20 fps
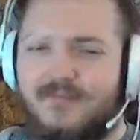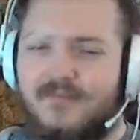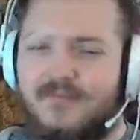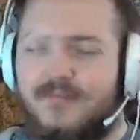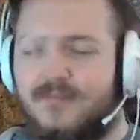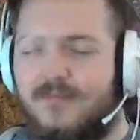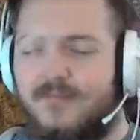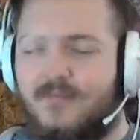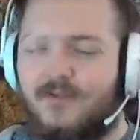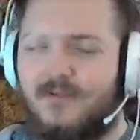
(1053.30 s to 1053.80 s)

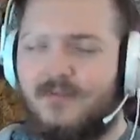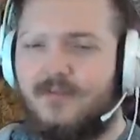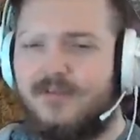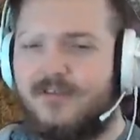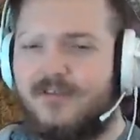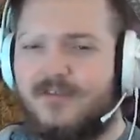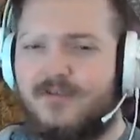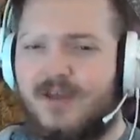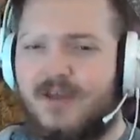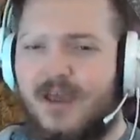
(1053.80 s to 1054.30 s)
We'll
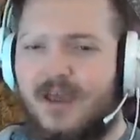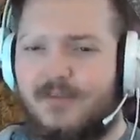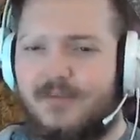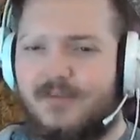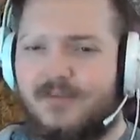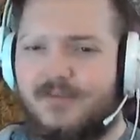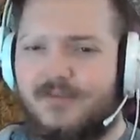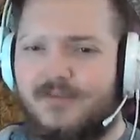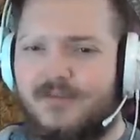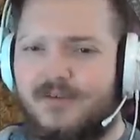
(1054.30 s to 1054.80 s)
see what
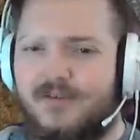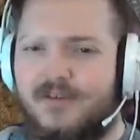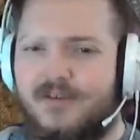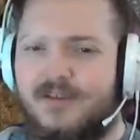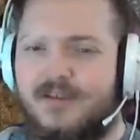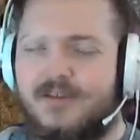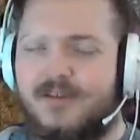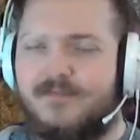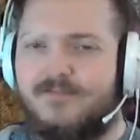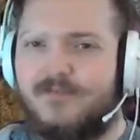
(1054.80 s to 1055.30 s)
happens to it
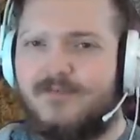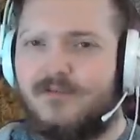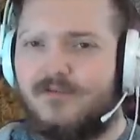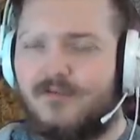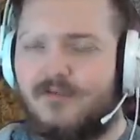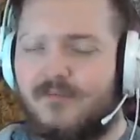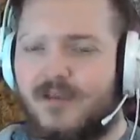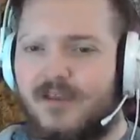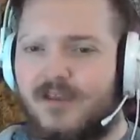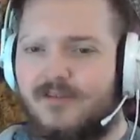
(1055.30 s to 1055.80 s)
in
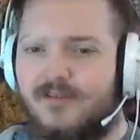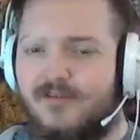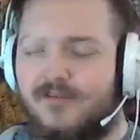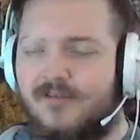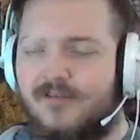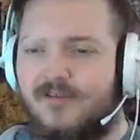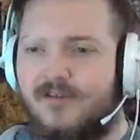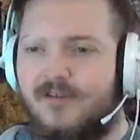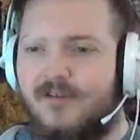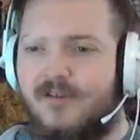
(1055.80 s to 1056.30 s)
future patches.